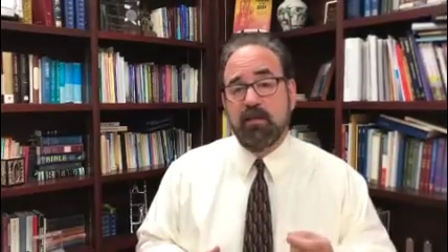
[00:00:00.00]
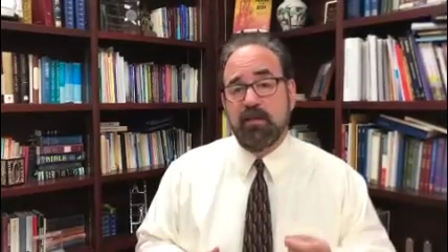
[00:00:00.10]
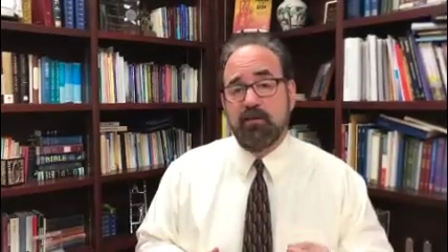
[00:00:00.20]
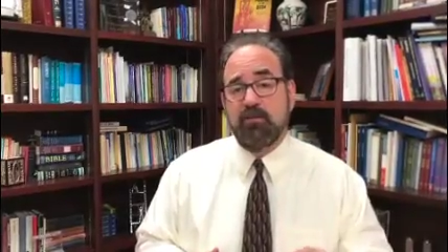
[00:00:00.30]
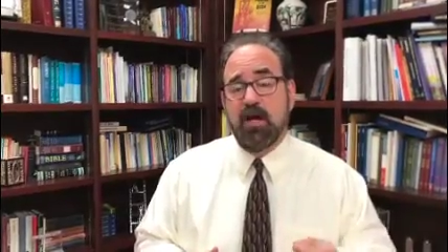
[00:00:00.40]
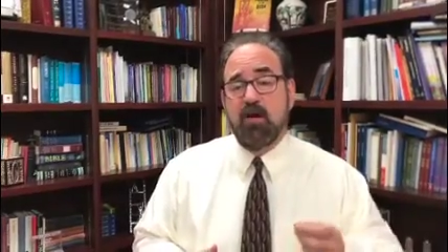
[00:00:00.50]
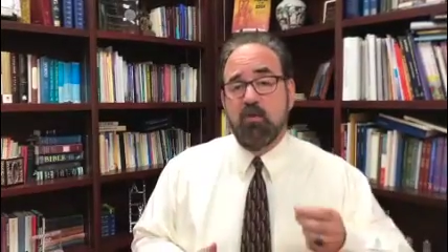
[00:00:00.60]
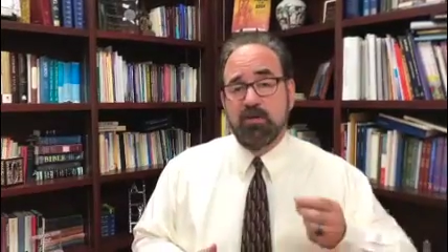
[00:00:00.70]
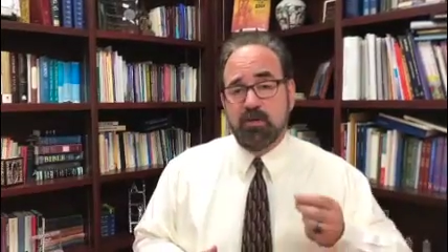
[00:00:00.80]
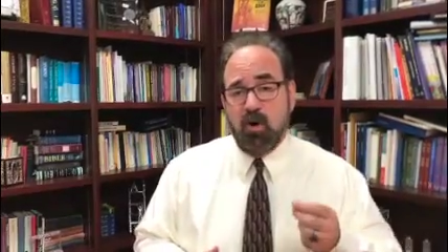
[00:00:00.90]
lived
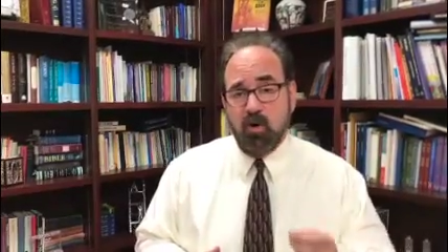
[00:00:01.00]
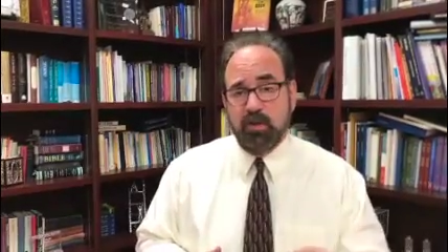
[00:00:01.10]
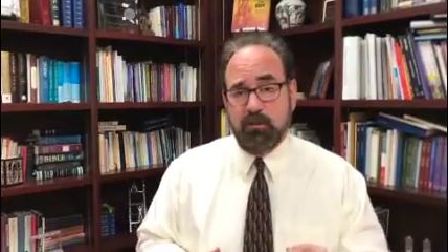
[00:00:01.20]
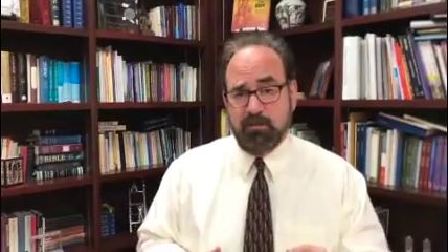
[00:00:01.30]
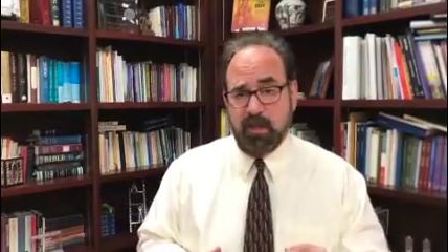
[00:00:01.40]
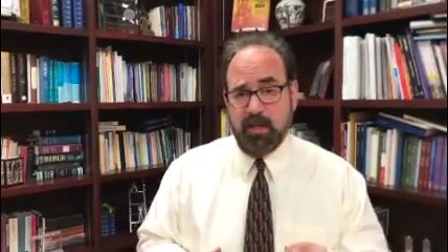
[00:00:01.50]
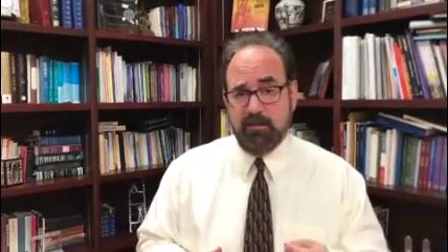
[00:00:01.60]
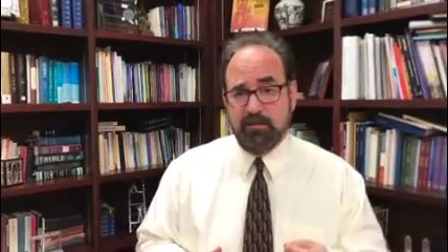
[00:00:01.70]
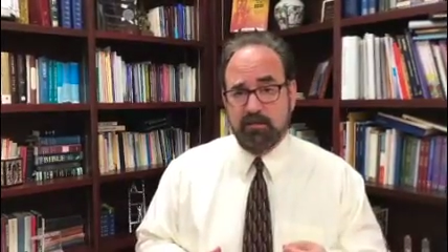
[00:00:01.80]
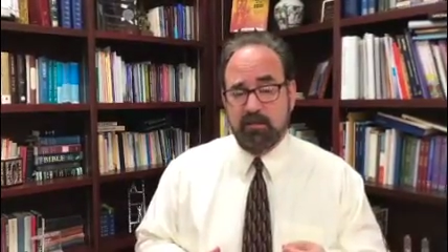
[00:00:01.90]
was a holy
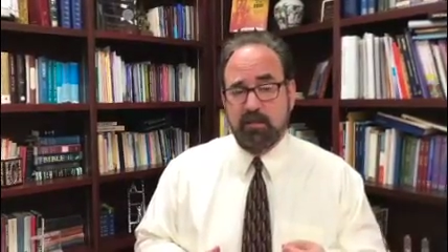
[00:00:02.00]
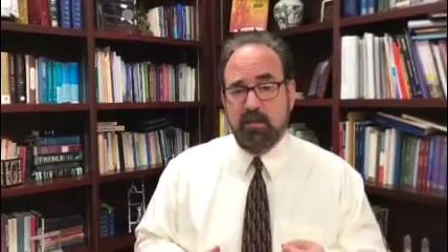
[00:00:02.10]
place,